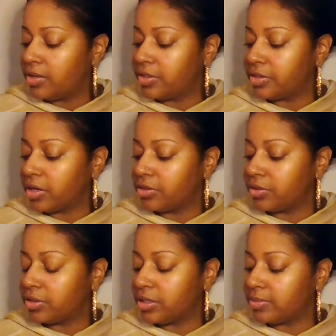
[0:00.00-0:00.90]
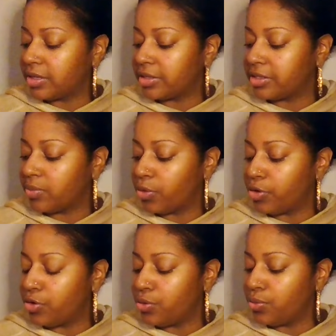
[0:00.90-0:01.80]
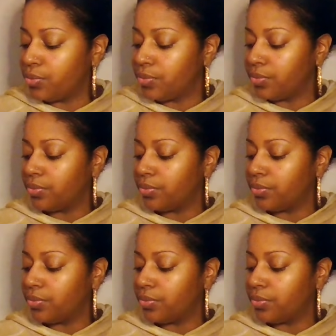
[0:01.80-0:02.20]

This also seems like someone new.